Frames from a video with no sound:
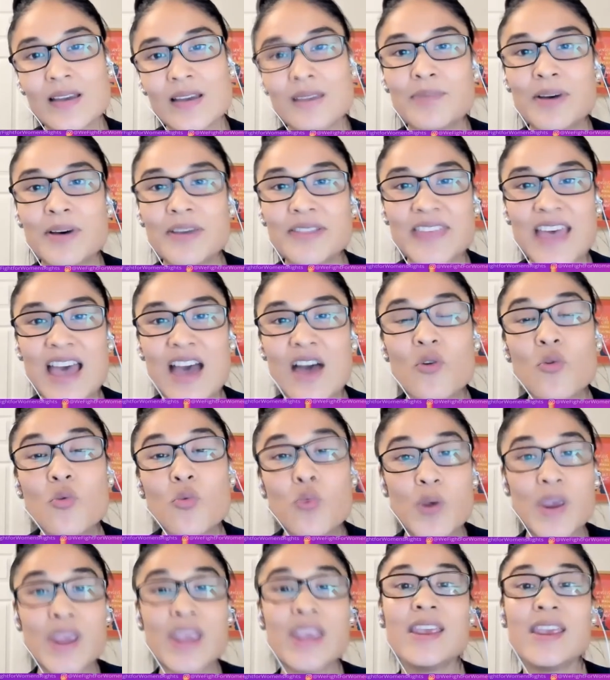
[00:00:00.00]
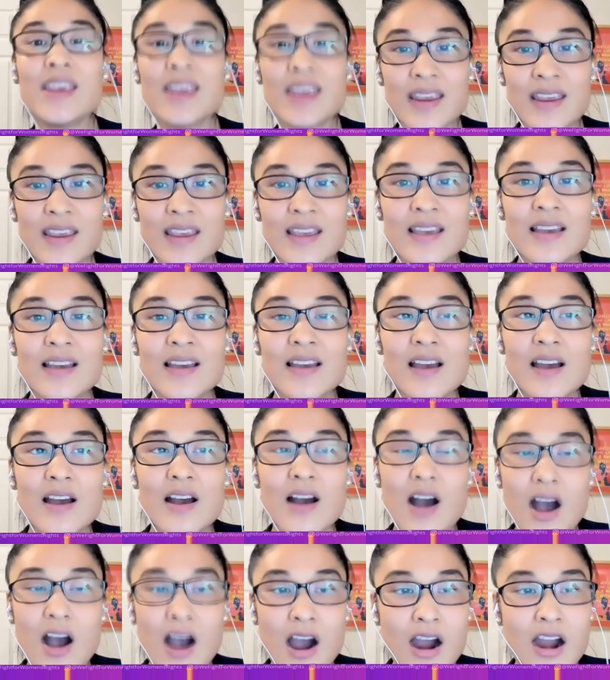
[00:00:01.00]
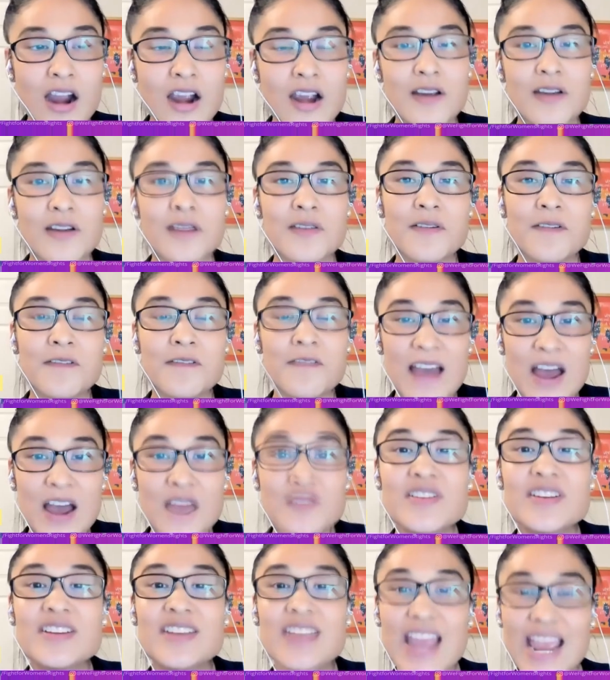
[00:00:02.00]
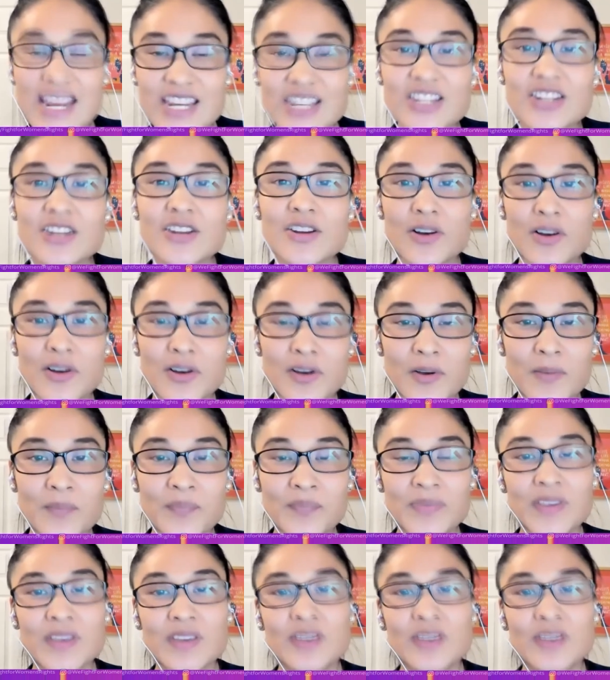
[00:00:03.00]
but that we are foundational